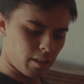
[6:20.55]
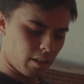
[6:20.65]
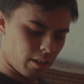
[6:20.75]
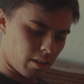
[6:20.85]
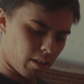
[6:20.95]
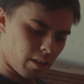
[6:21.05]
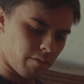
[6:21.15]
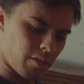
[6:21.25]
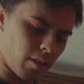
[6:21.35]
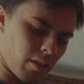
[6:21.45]
done,
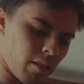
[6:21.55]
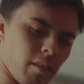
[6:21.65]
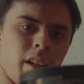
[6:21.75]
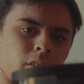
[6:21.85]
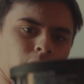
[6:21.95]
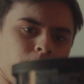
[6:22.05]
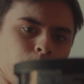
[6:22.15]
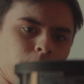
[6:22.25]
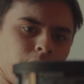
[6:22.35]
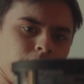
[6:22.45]
I've got alloy
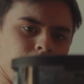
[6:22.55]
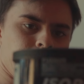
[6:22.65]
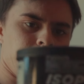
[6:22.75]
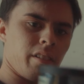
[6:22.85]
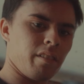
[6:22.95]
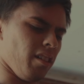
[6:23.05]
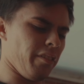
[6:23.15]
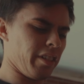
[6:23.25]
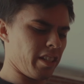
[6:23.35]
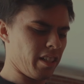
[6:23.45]
wheel filler.
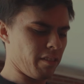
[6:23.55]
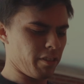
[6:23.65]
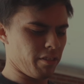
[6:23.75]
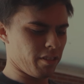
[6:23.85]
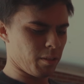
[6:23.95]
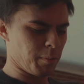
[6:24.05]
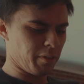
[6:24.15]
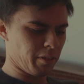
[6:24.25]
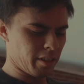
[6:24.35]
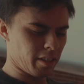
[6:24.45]
I've actually never used this
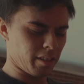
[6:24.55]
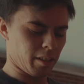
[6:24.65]
before. This